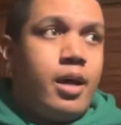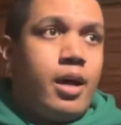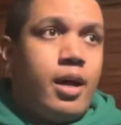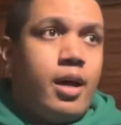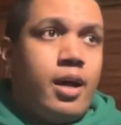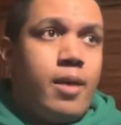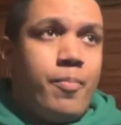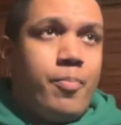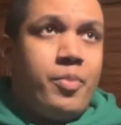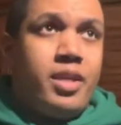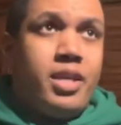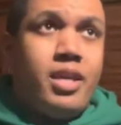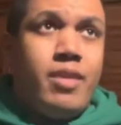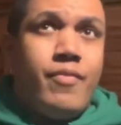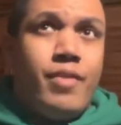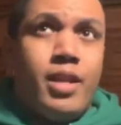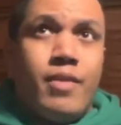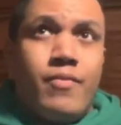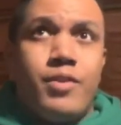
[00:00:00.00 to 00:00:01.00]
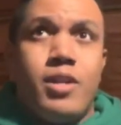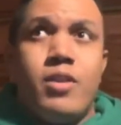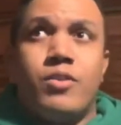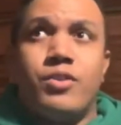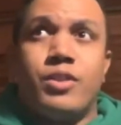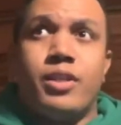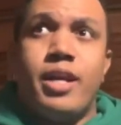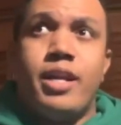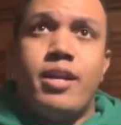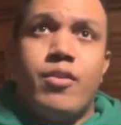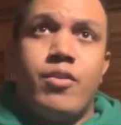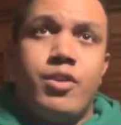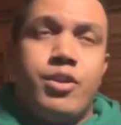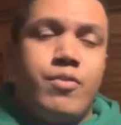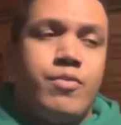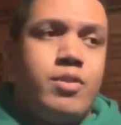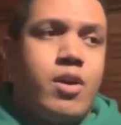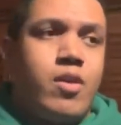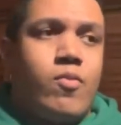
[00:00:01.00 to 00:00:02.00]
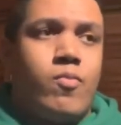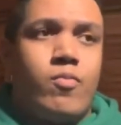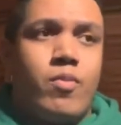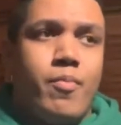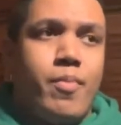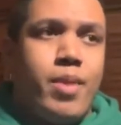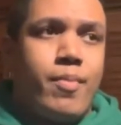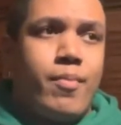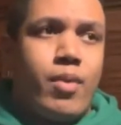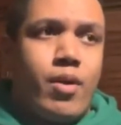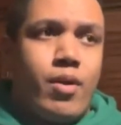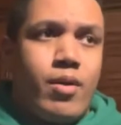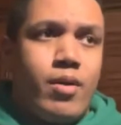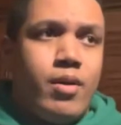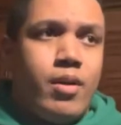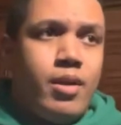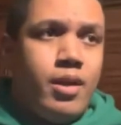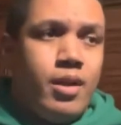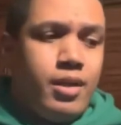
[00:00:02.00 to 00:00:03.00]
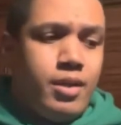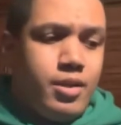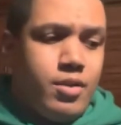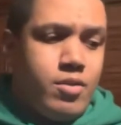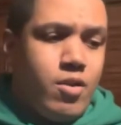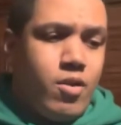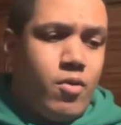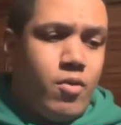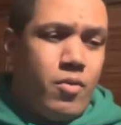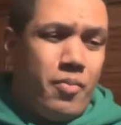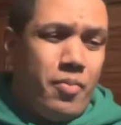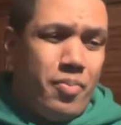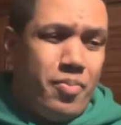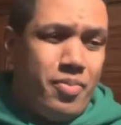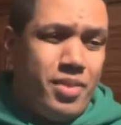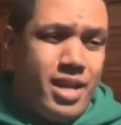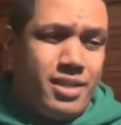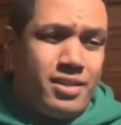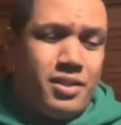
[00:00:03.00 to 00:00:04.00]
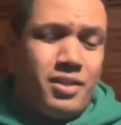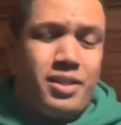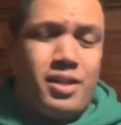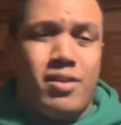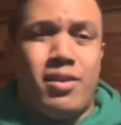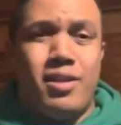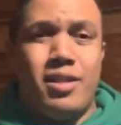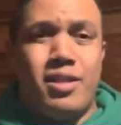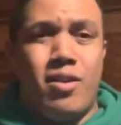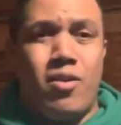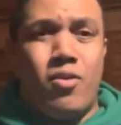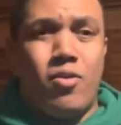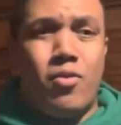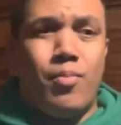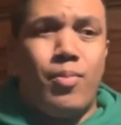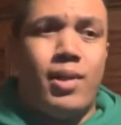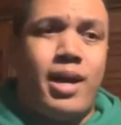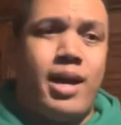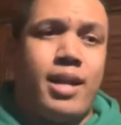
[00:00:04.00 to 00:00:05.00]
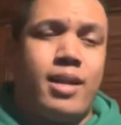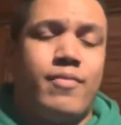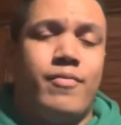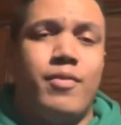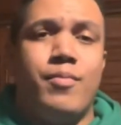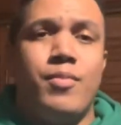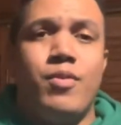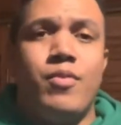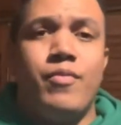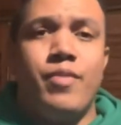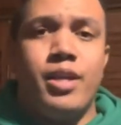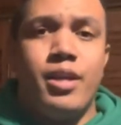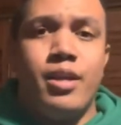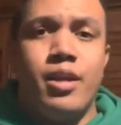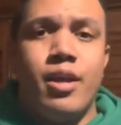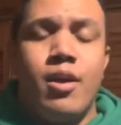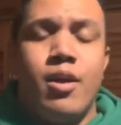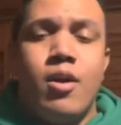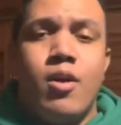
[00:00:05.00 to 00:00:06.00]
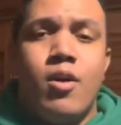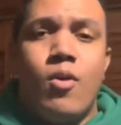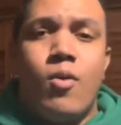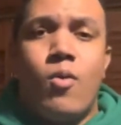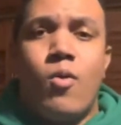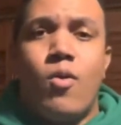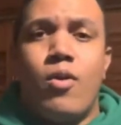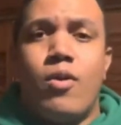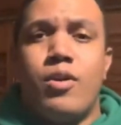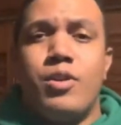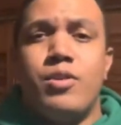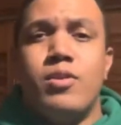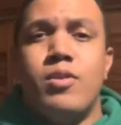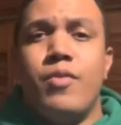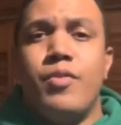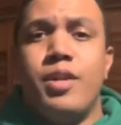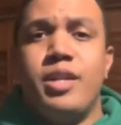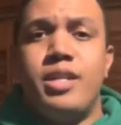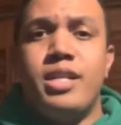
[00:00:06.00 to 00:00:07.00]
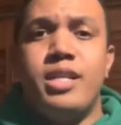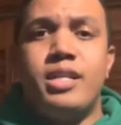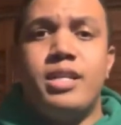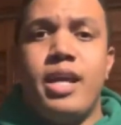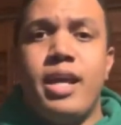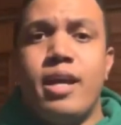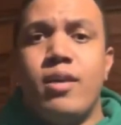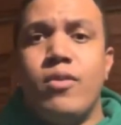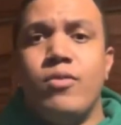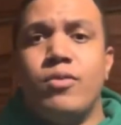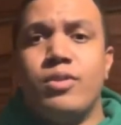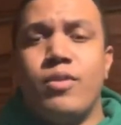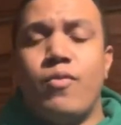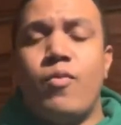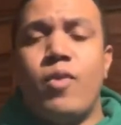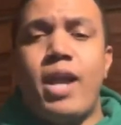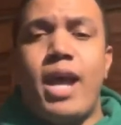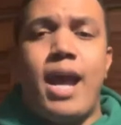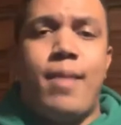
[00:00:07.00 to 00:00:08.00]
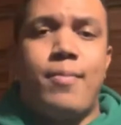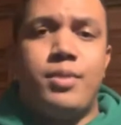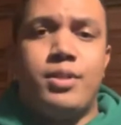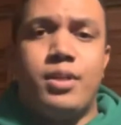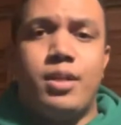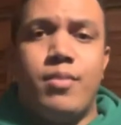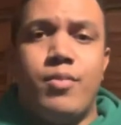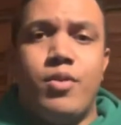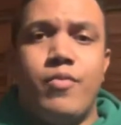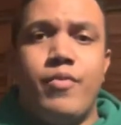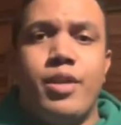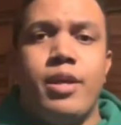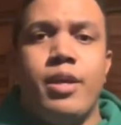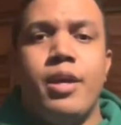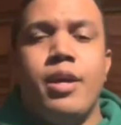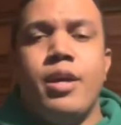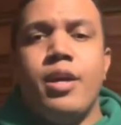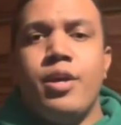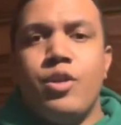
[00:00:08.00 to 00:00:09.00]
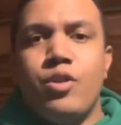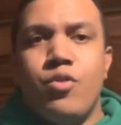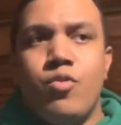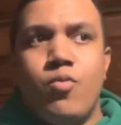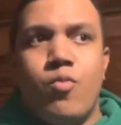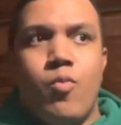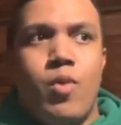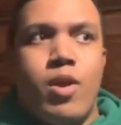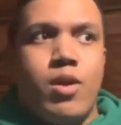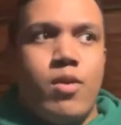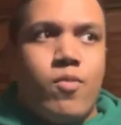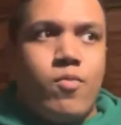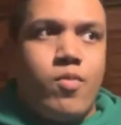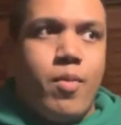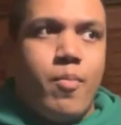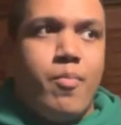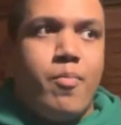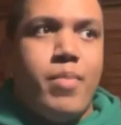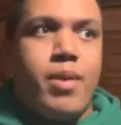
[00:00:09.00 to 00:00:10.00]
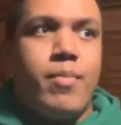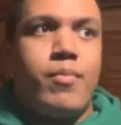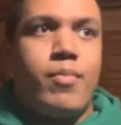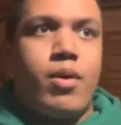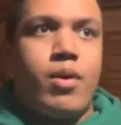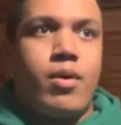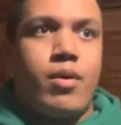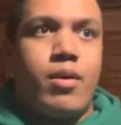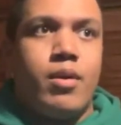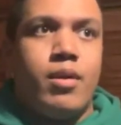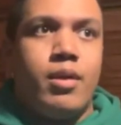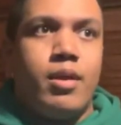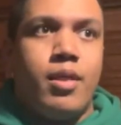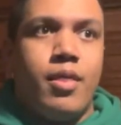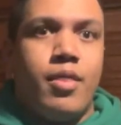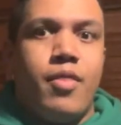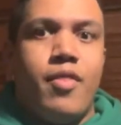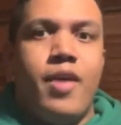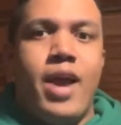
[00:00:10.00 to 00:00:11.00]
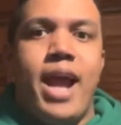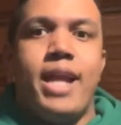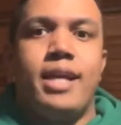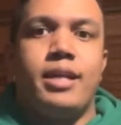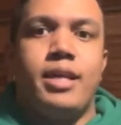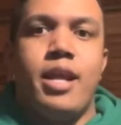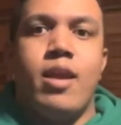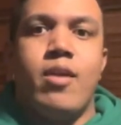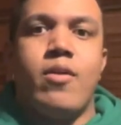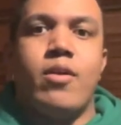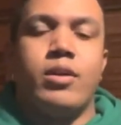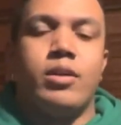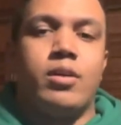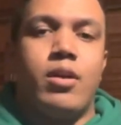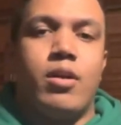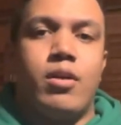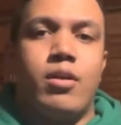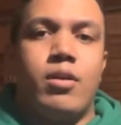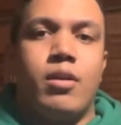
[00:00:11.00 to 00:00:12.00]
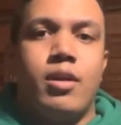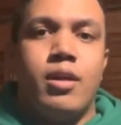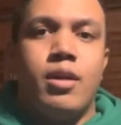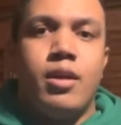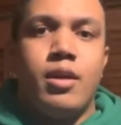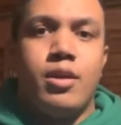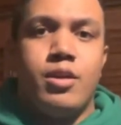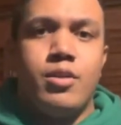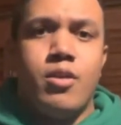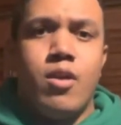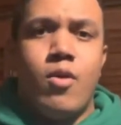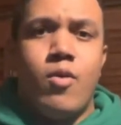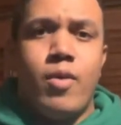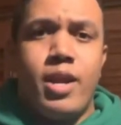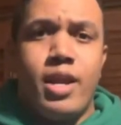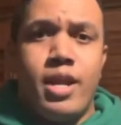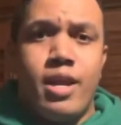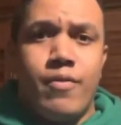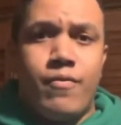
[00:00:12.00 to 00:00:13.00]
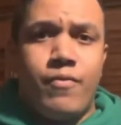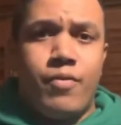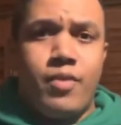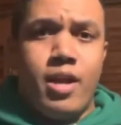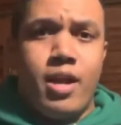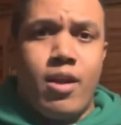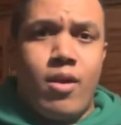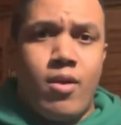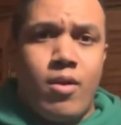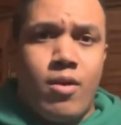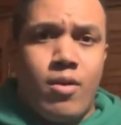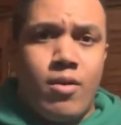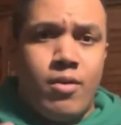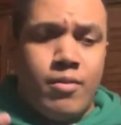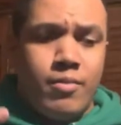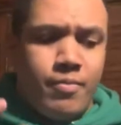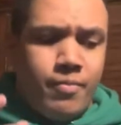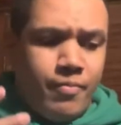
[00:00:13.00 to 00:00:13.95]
Um, even if years later you don't remember, you know, necessarily the whole plot of a movie or you know the details of what happens in a movie you will remember that character you know if they're